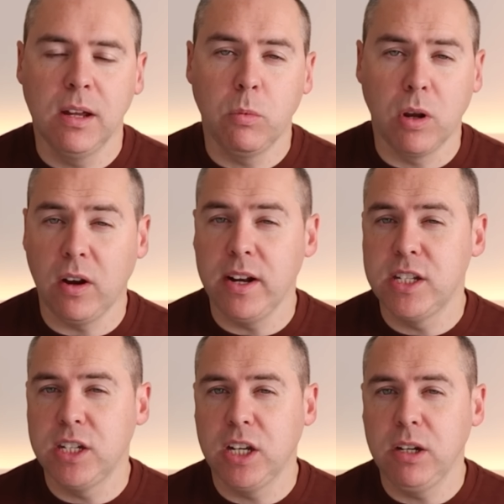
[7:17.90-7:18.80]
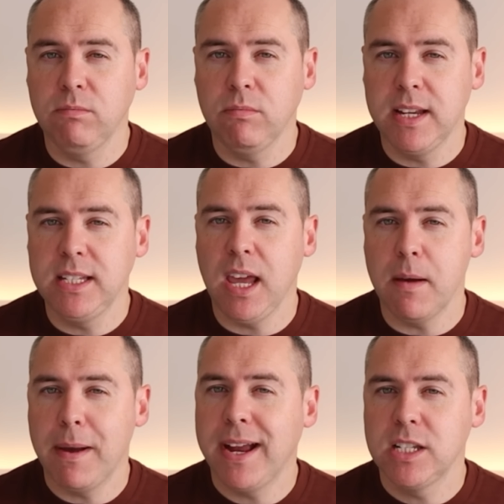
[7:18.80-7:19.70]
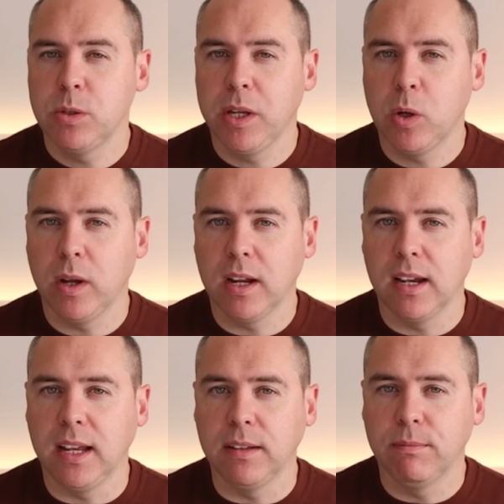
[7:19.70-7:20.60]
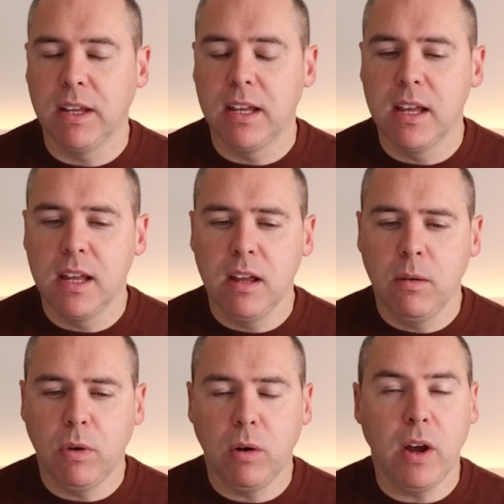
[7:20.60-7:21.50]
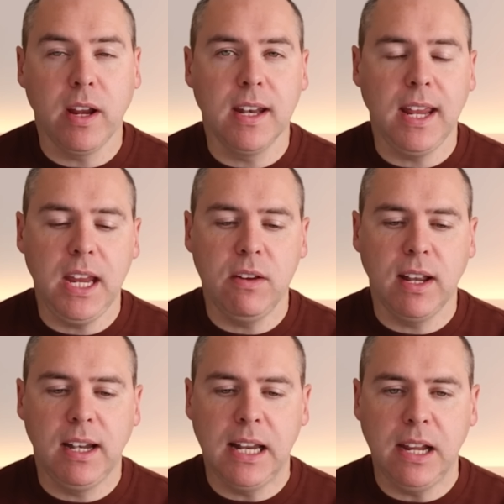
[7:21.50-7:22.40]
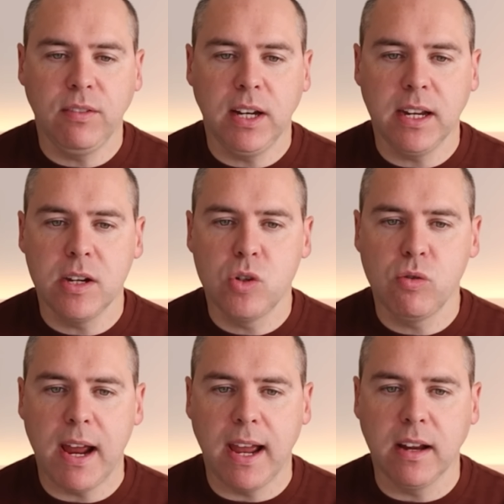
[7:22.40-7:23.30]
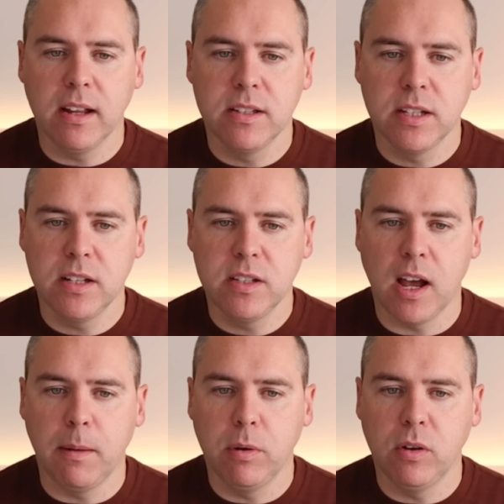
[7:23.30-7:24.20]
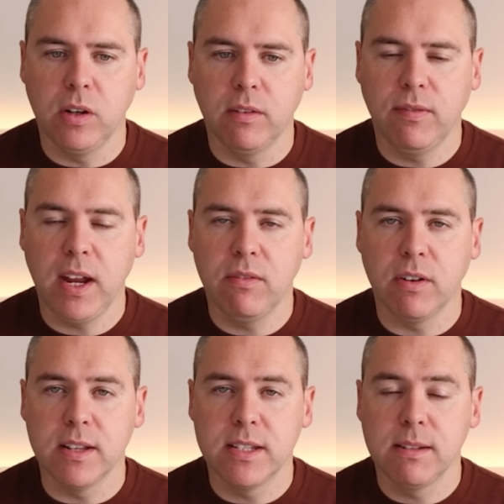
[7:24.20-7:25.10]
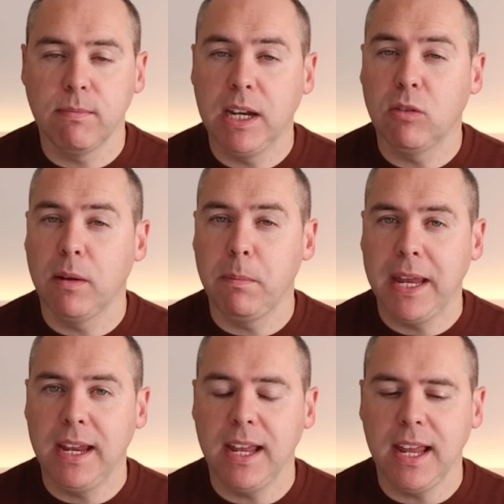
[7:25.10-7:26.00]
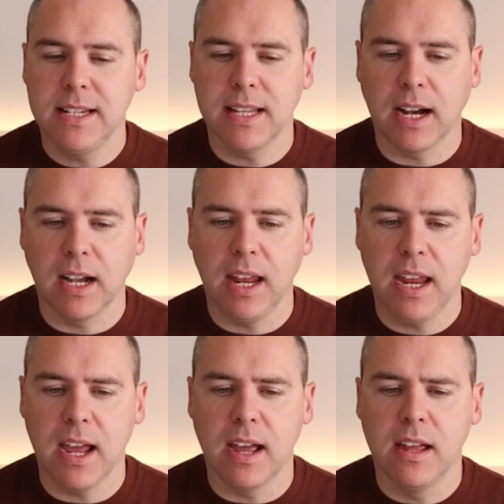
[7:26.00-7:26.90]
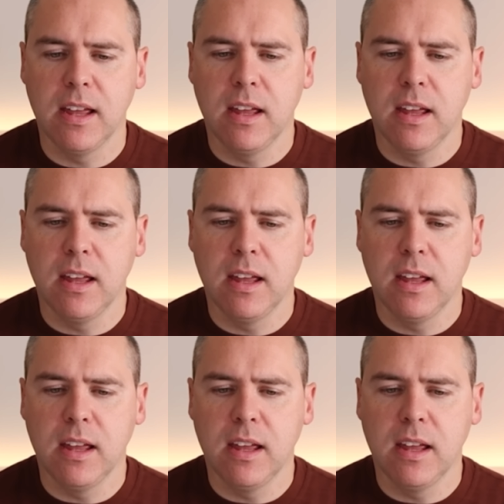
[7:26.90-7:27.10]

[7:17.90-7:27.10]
What I'd like to do is get back to it quickly. Well, I could either left click and drag to the top under favorites, and it will appear exactly here.